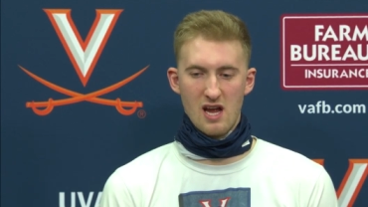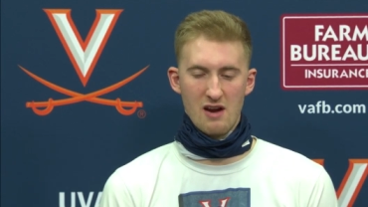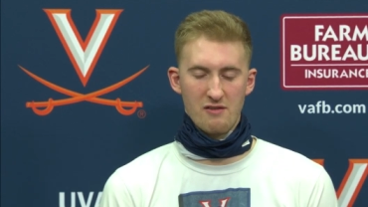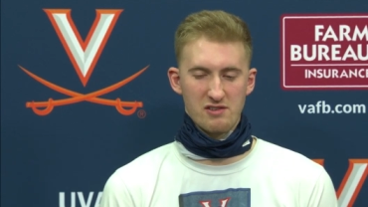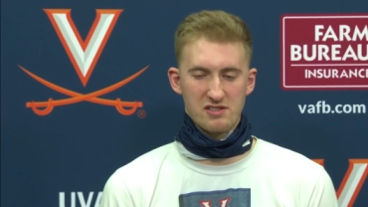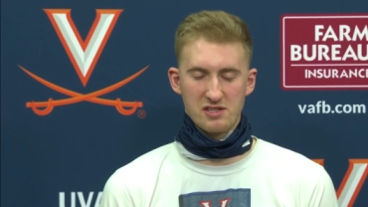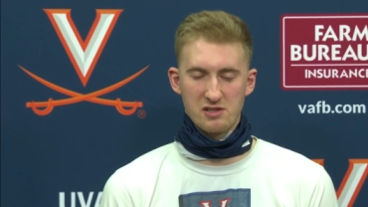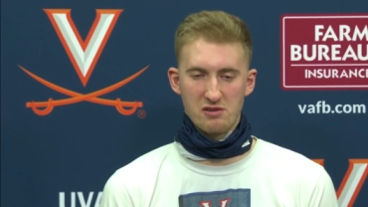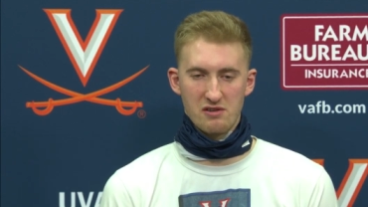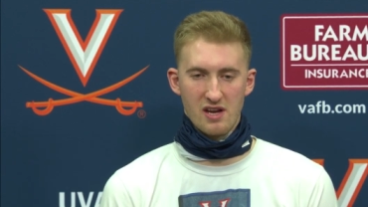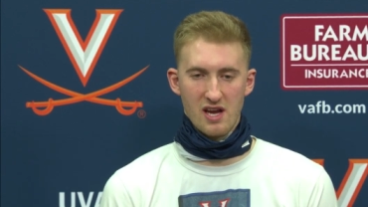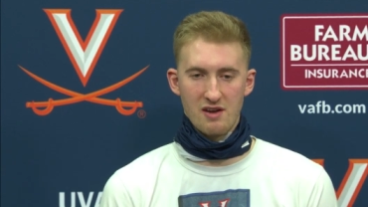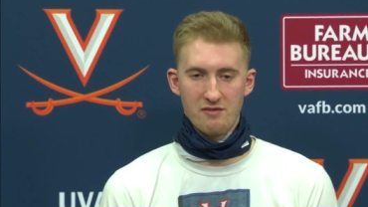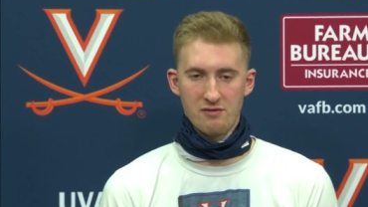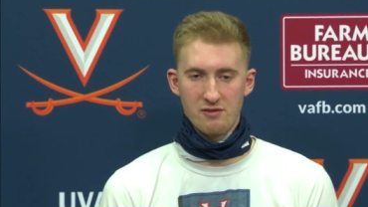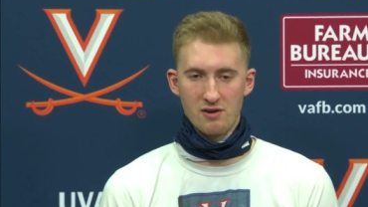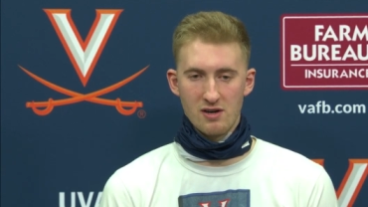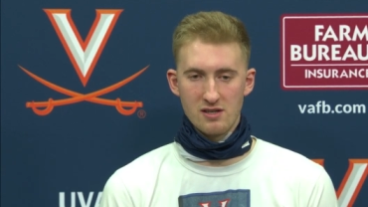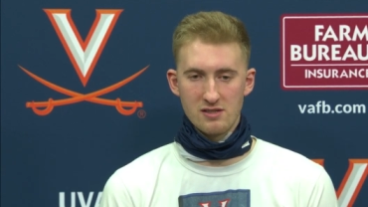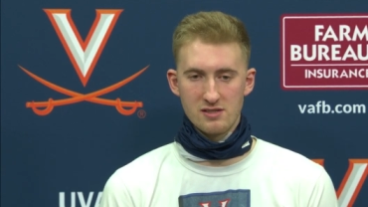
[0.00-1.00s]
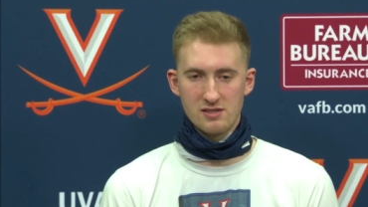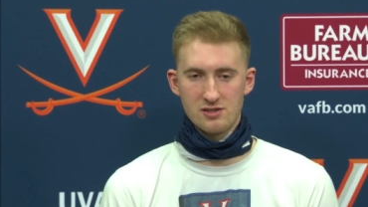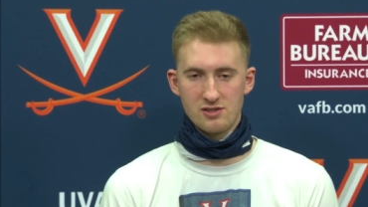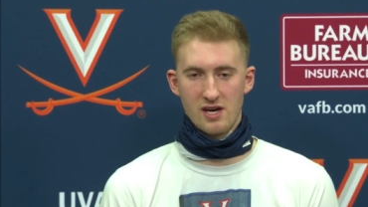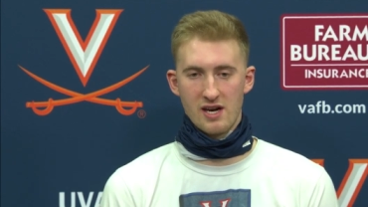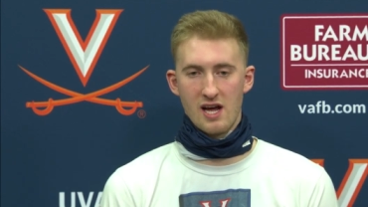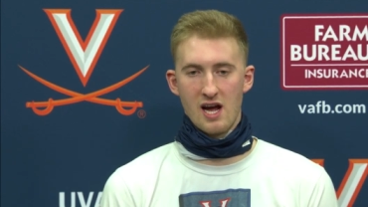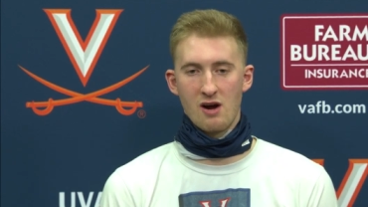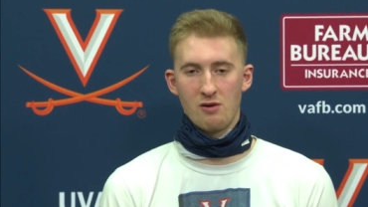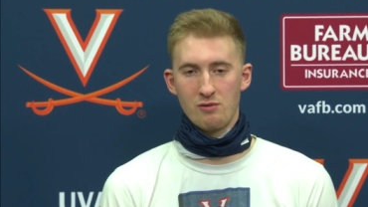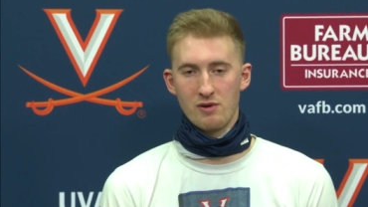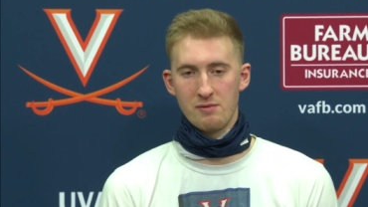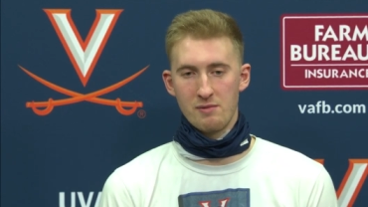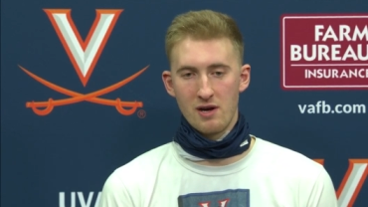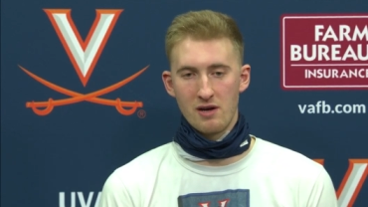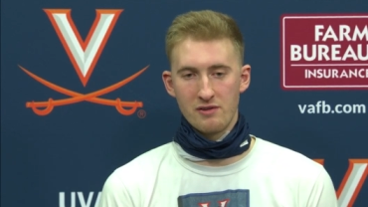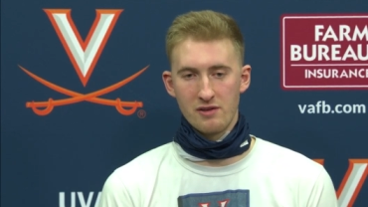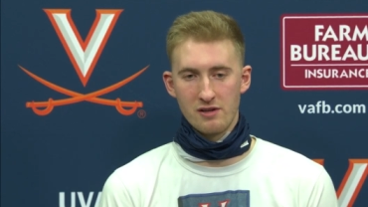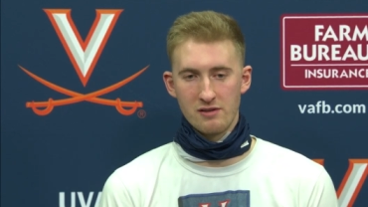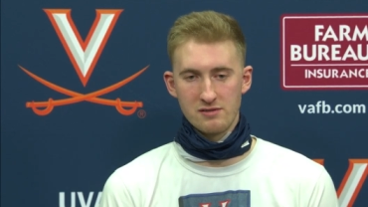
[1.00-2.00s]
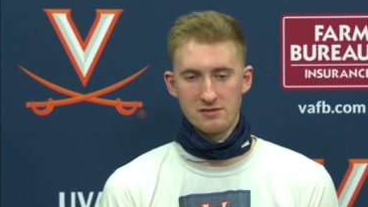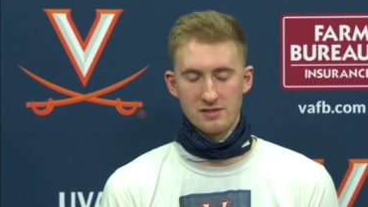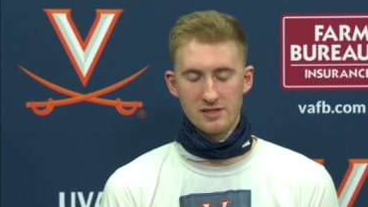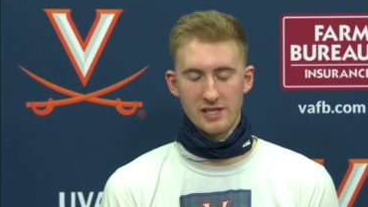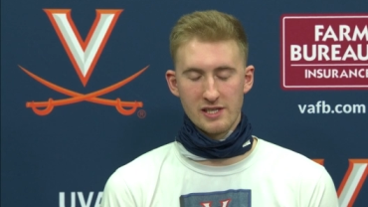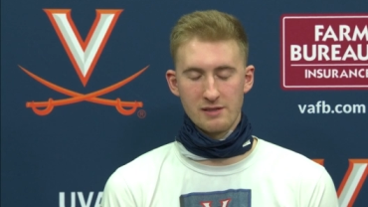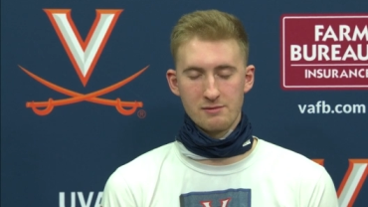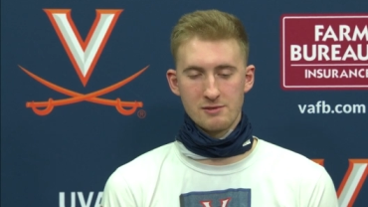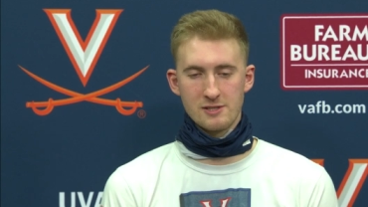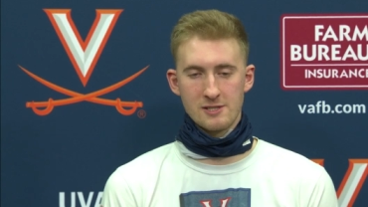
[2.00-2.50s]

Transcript: every single game for us, try to out rebound the other team.